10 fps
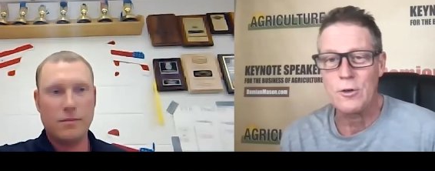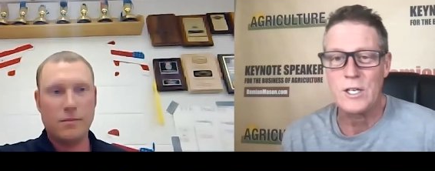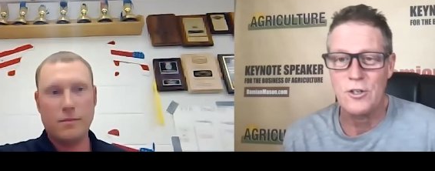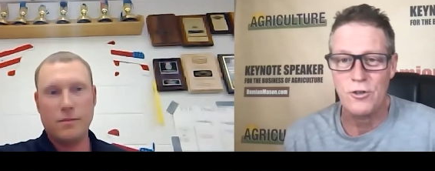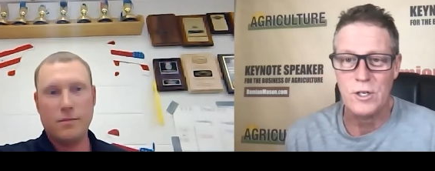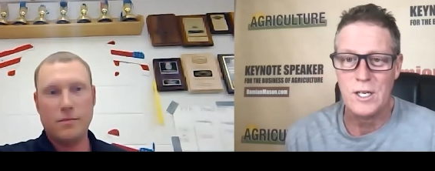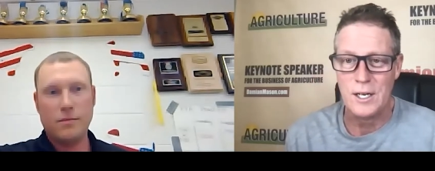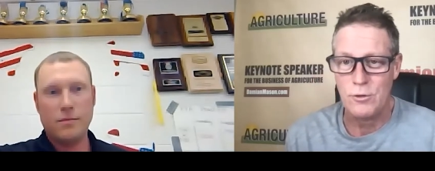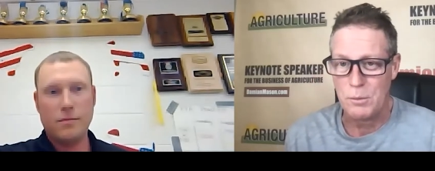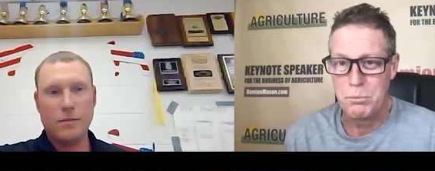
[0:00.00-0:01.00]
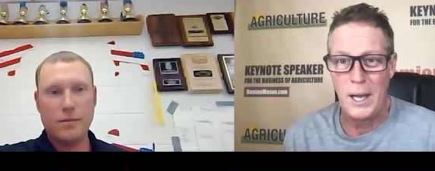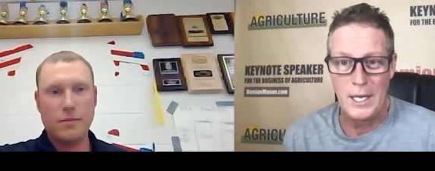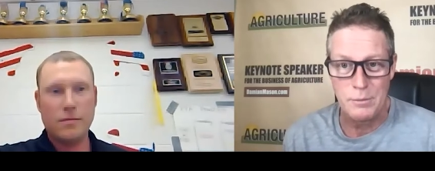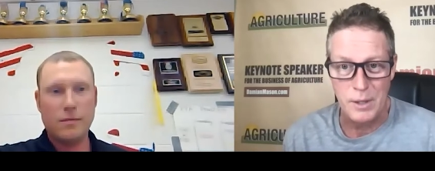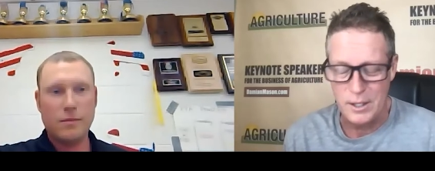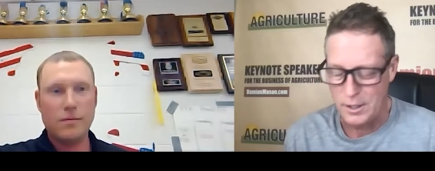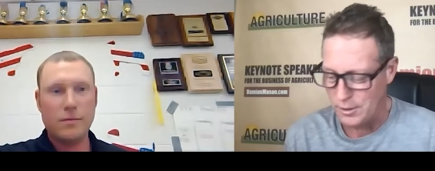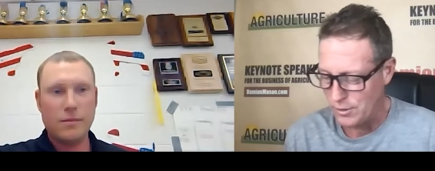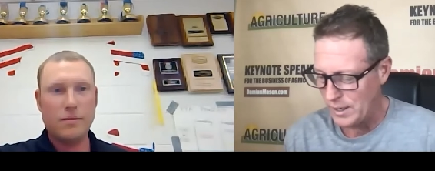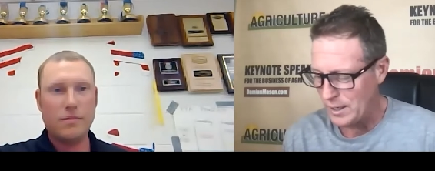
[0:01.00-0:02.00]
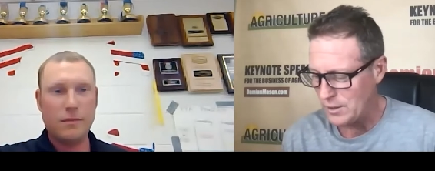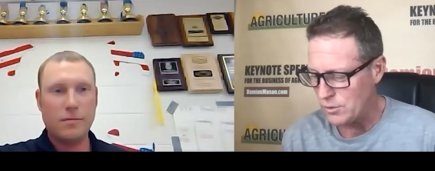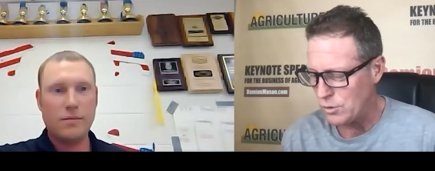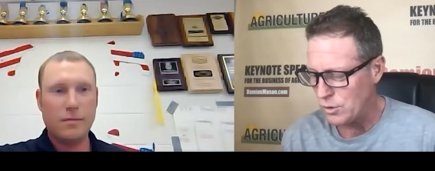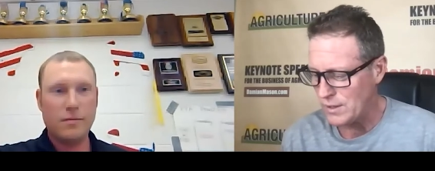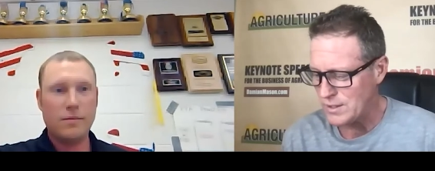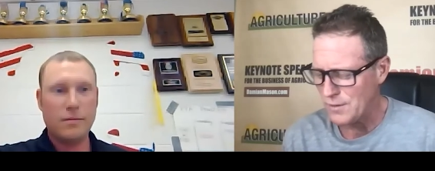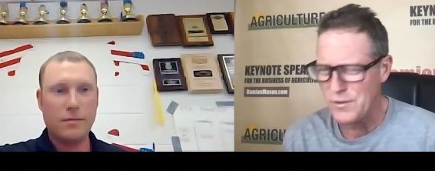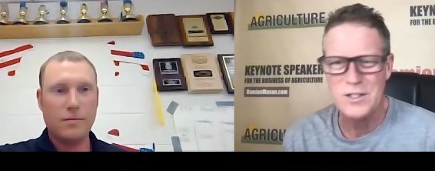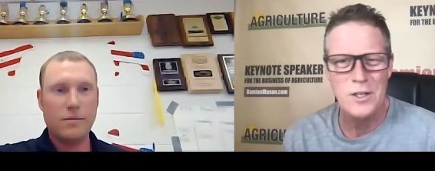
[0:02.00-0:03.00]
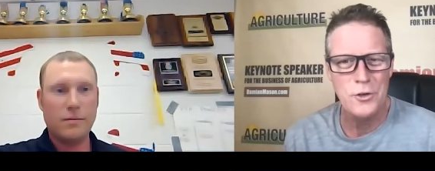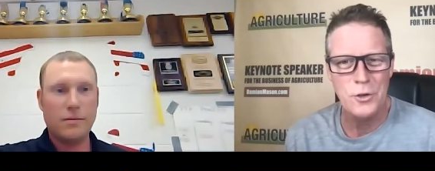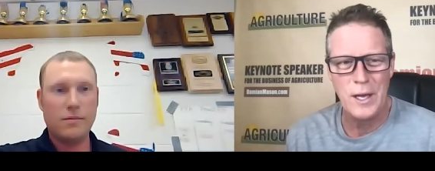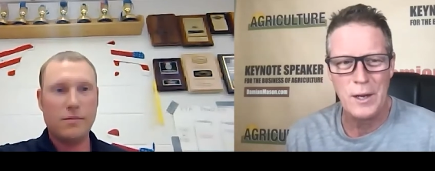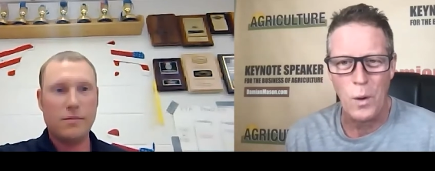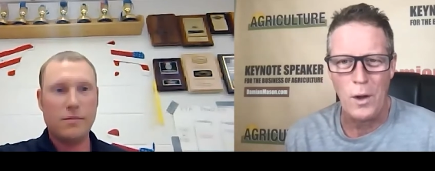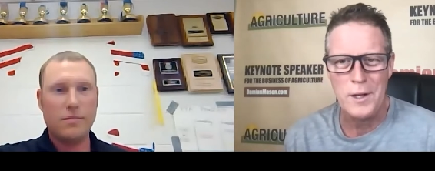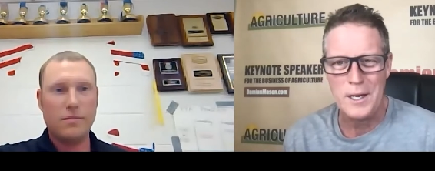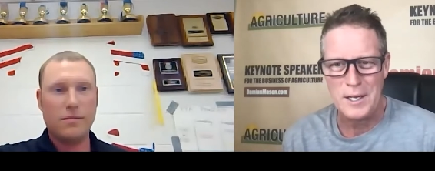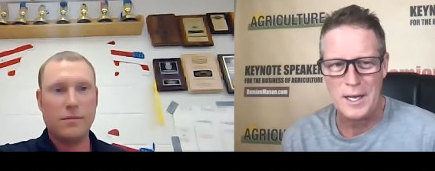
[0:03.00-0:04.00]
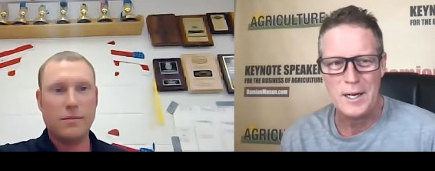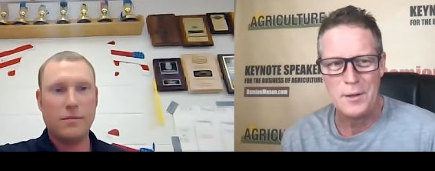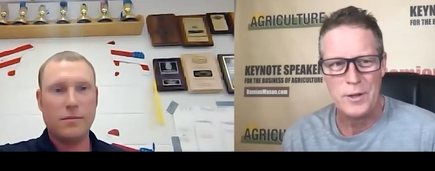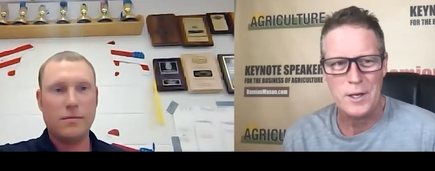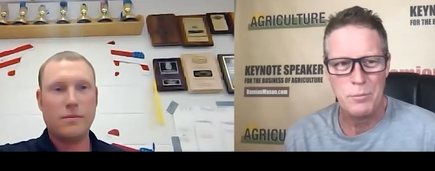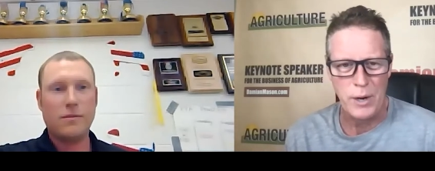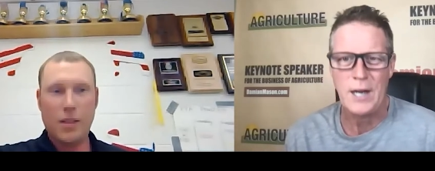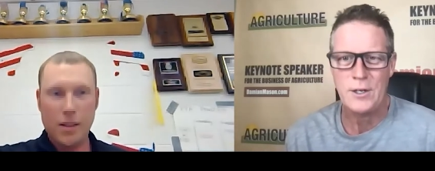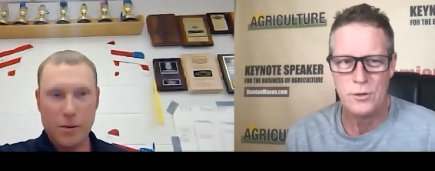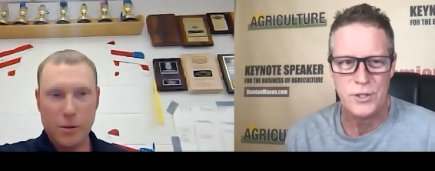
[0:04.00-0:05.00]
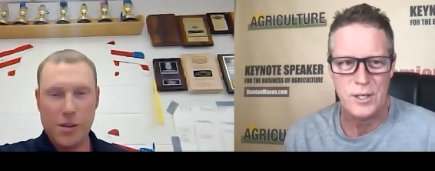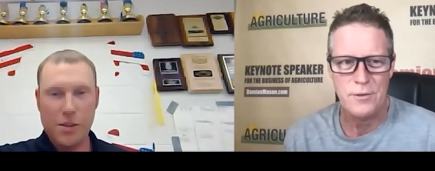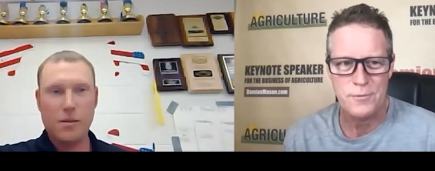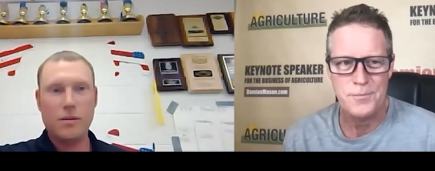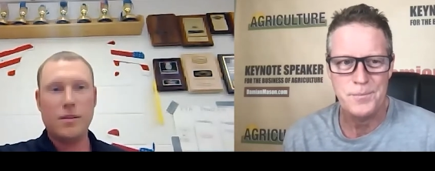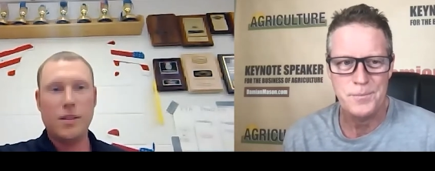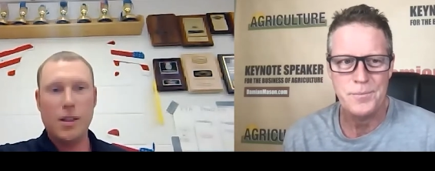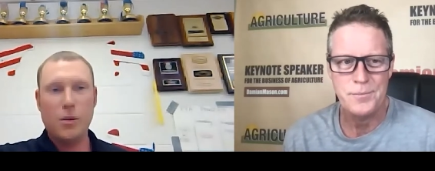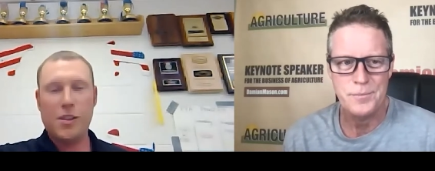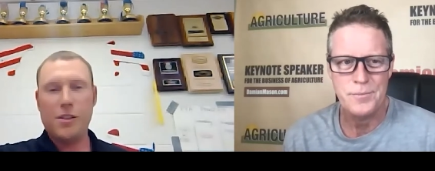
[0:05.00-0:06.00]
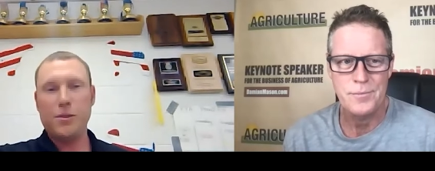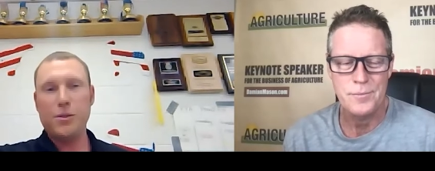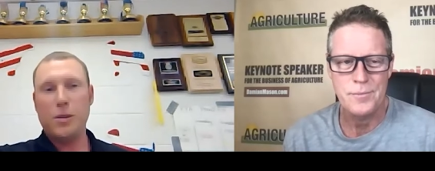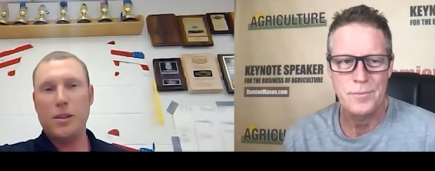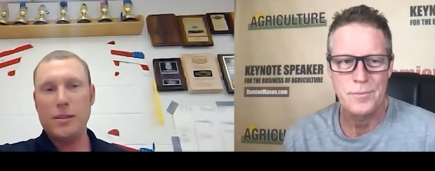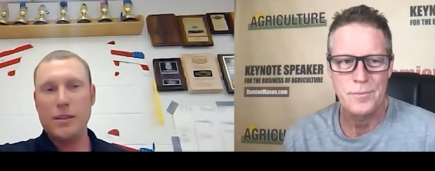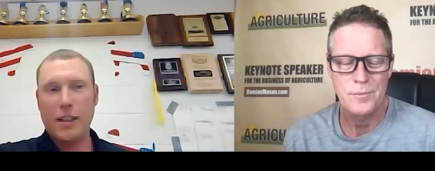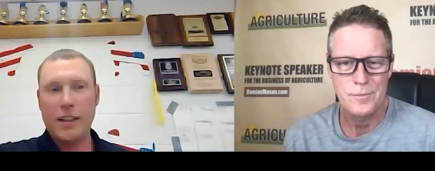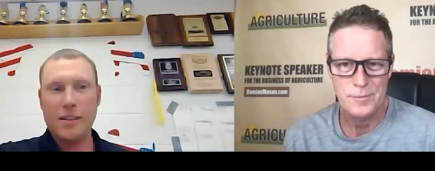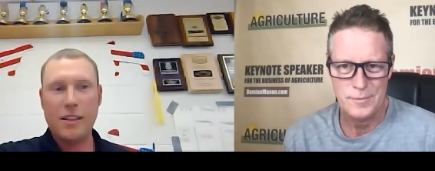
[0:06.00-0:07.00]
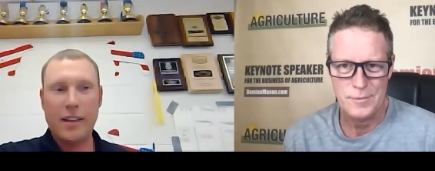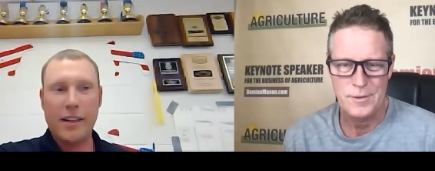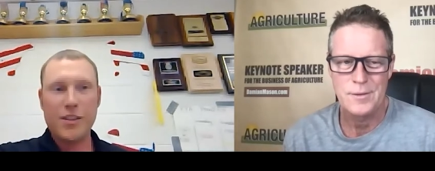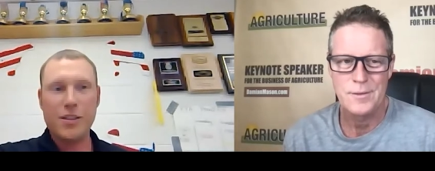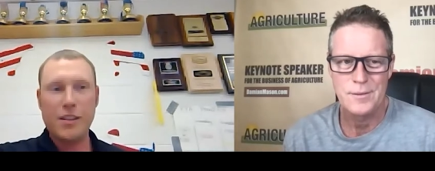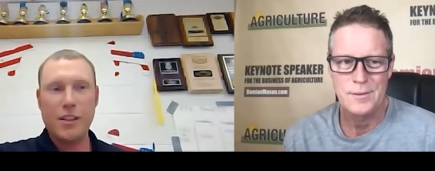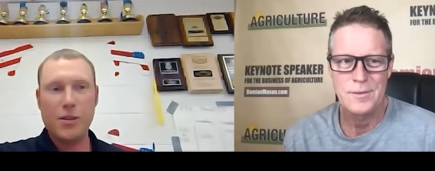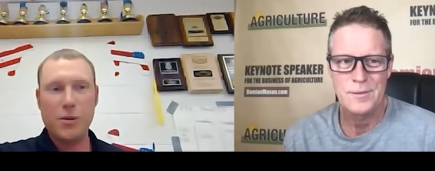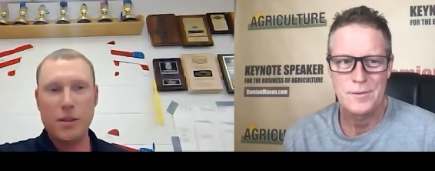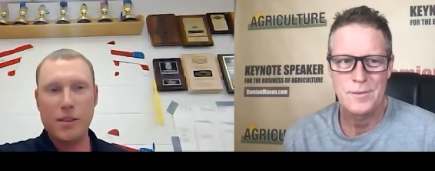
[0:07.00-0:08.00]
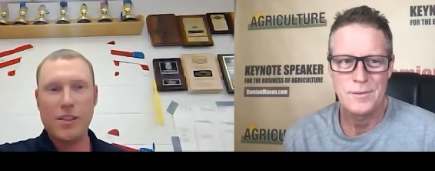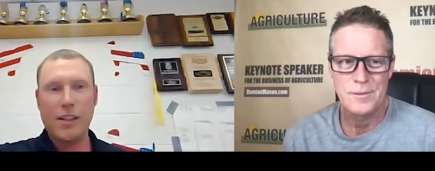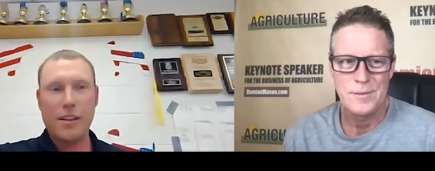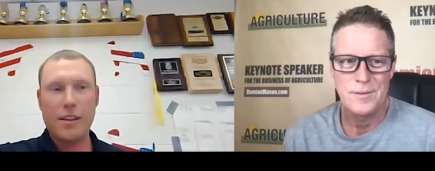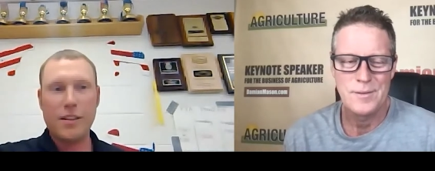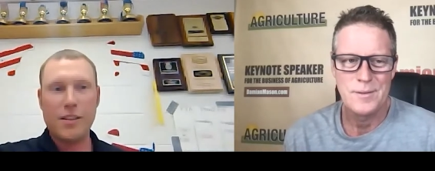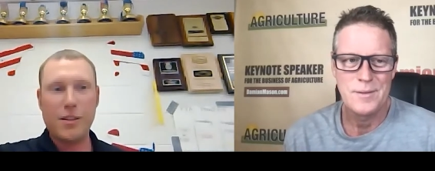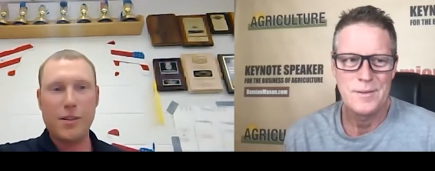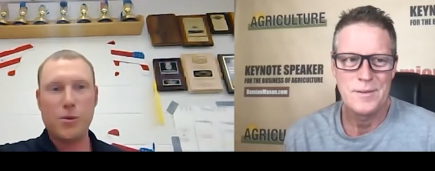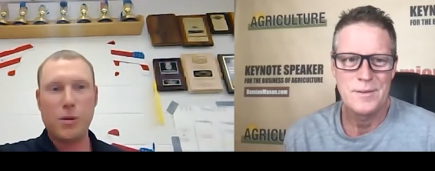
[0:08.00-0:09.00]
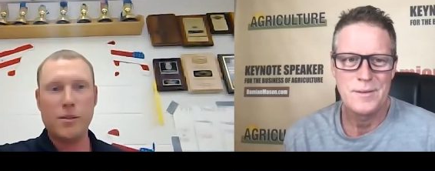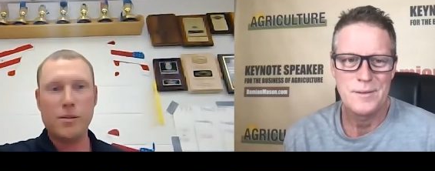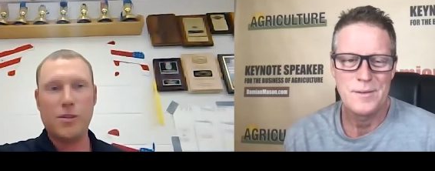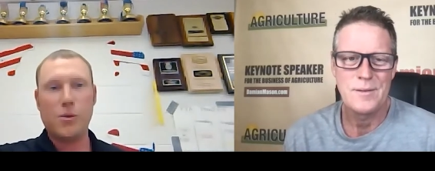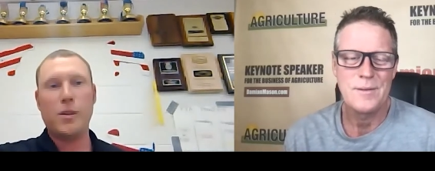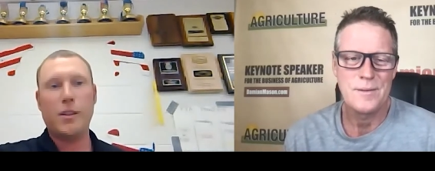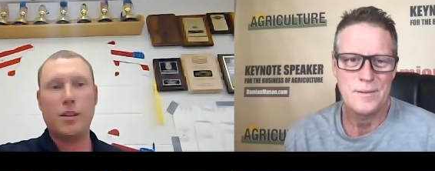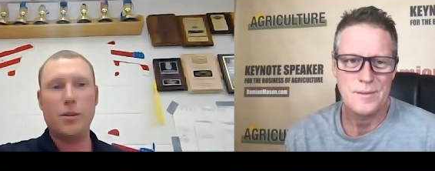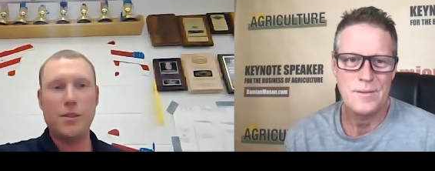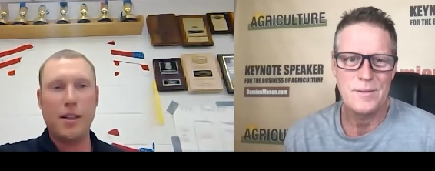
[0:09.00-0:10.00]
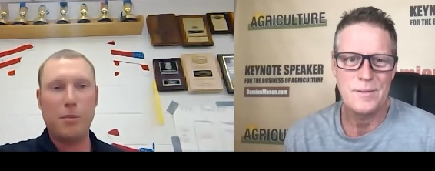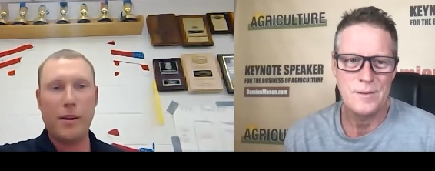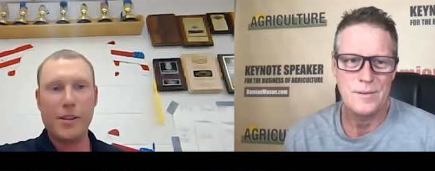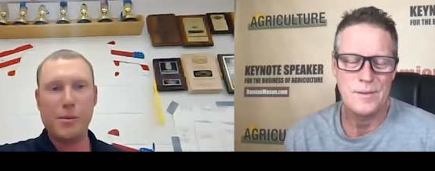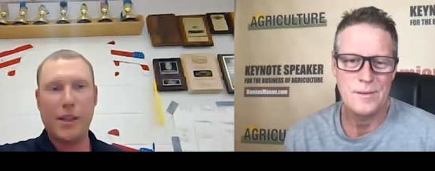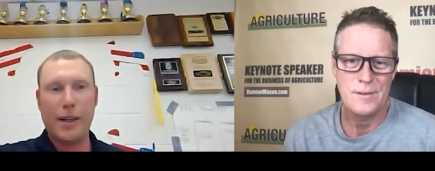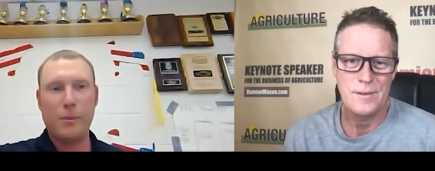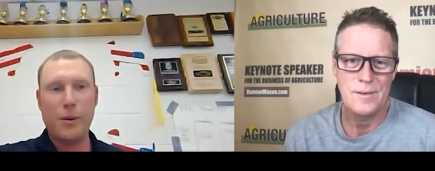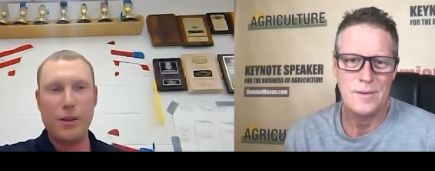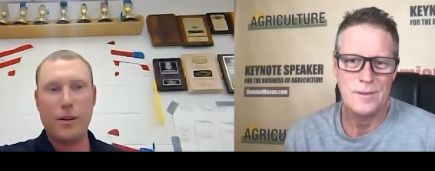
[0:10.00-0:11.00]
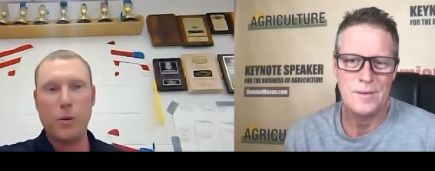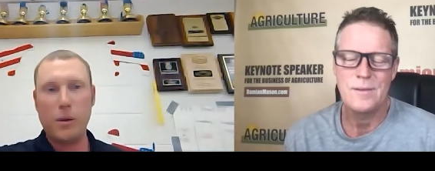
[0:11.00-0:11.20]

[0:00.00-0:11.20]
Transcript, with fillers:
Speaker 1: that you're teaching your kid how to use a plasma cutter and doing all that stuff. They still do like welding and that kind of thing, practical stuff. We
Speaker 2: still do welding. I, I actually teach the welding side of things here as well. So we include that plasma cam within our